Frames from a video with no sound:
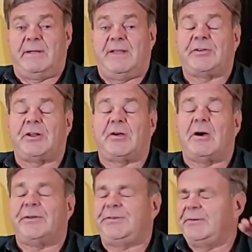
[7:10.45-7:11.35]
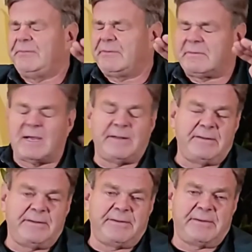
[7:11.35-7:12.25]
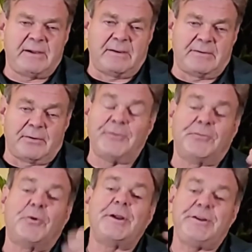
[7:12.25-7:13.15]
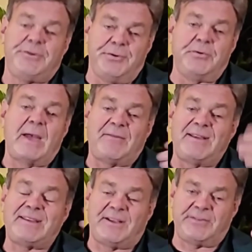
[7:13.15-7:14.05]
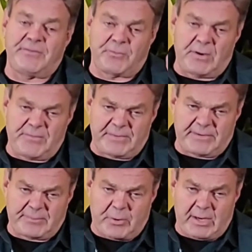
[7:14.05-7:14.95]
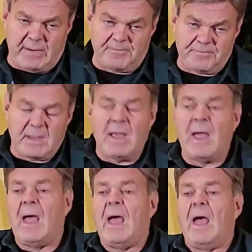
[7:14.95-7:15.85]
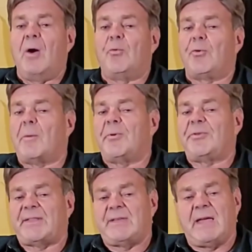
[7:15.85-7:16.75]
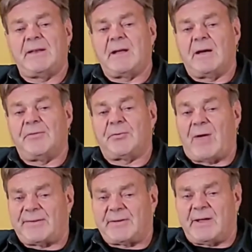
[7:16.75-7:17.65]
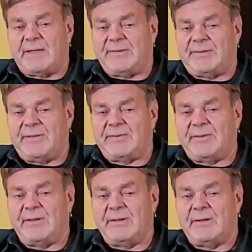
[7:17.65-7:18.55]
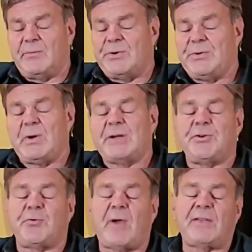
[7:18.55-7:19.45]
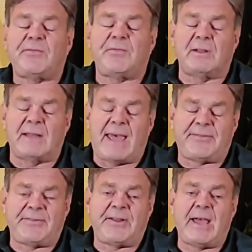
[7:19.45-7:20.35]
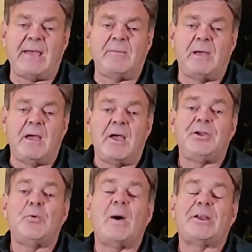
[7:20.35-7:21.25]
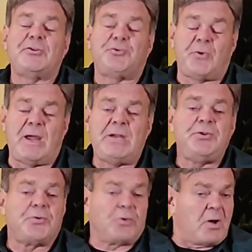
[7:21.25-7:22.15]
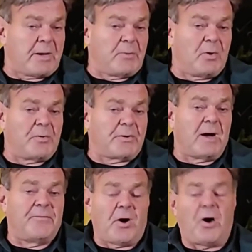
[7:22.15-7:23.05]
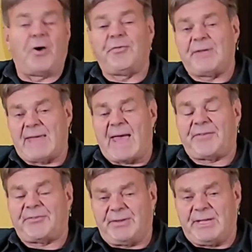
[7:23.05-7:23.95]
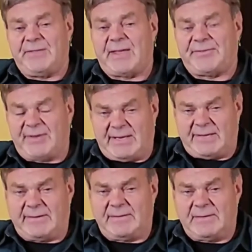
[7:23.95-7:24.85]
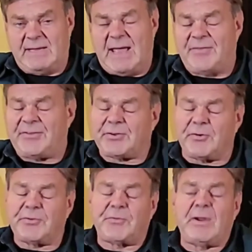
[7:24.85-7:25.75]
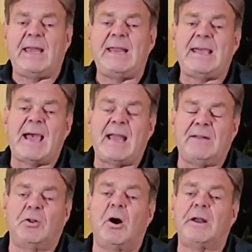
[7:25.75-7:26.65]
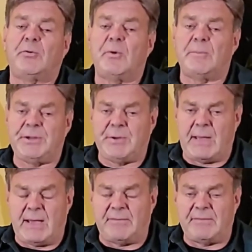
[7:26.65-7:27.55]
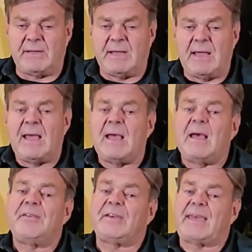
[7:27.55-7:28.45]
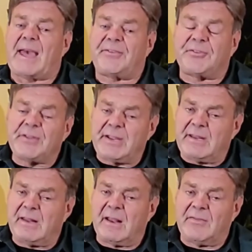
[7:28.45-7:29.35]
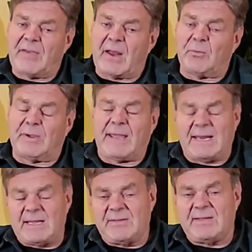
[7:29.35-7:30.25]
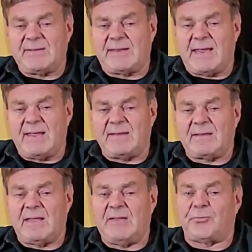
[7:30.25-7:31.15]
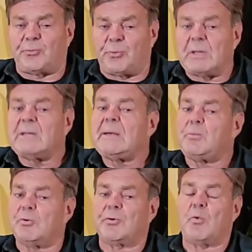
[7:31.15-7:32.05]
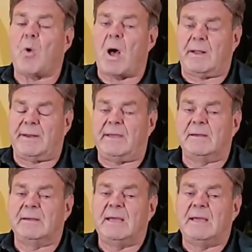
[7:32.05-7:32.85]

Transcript: It's going to cause you tons or, or avoid you having tons of grief in the spring. We're almost at the end of the grass cutting season. When you cut your grass for the last time, you want to drain your lawnmower of all the gasoline that's in it. And this goes for any kind of lawn equipment you have. The gasoline that we're getting these days is really poor quality.